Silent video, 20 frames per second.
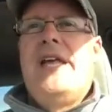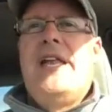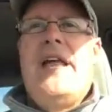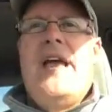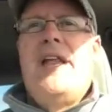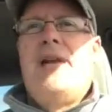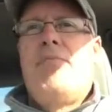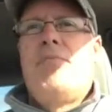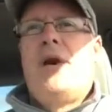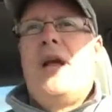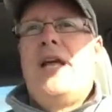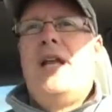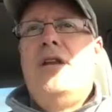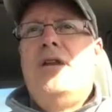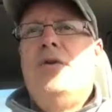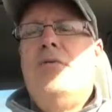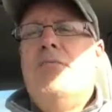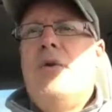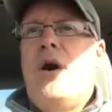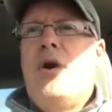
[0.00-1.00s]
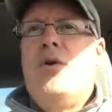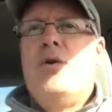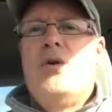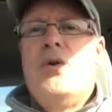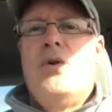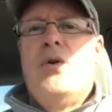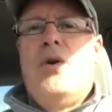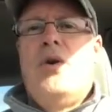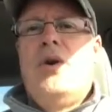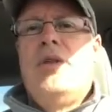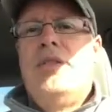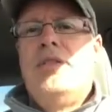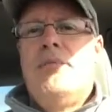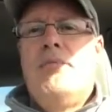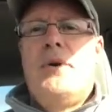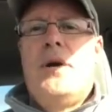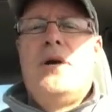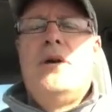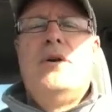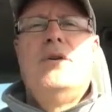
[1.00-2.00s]
It had a brand new motor on the
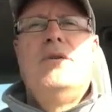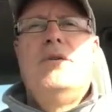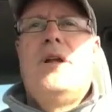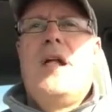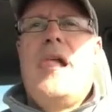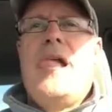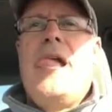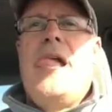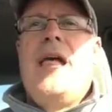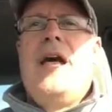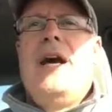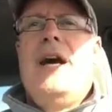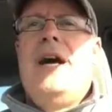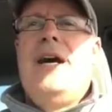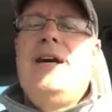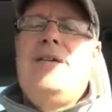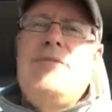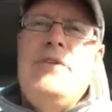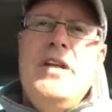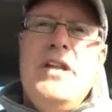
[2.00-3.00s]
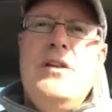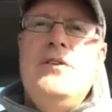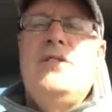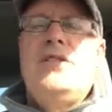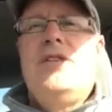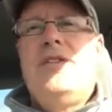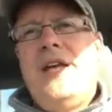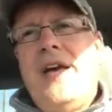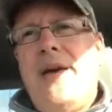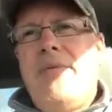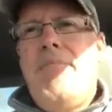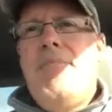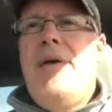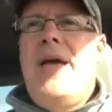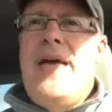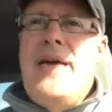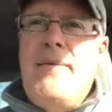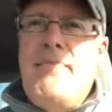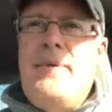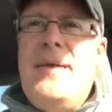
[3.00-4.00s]
boat. You know, so that
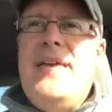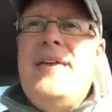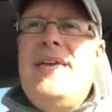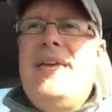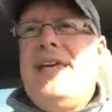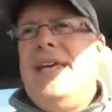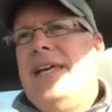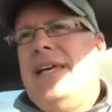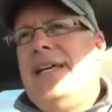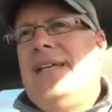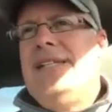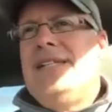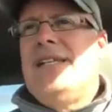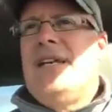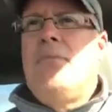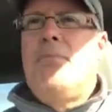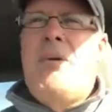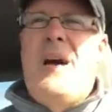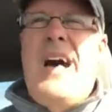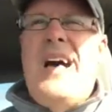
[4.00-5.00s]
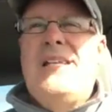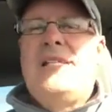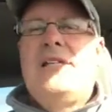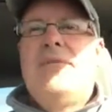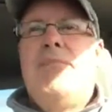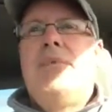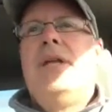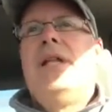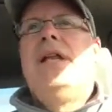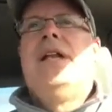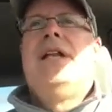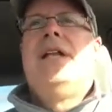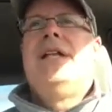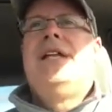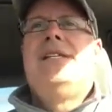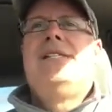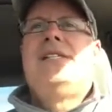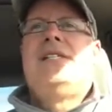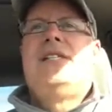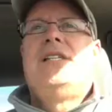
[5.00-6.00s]
maybe is a
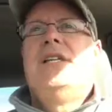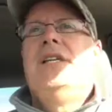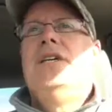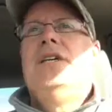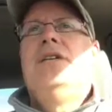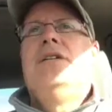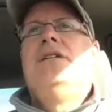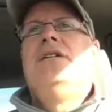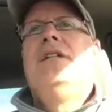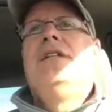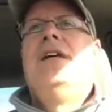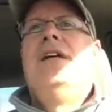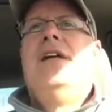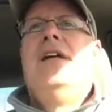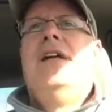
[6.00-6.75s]
possibility still.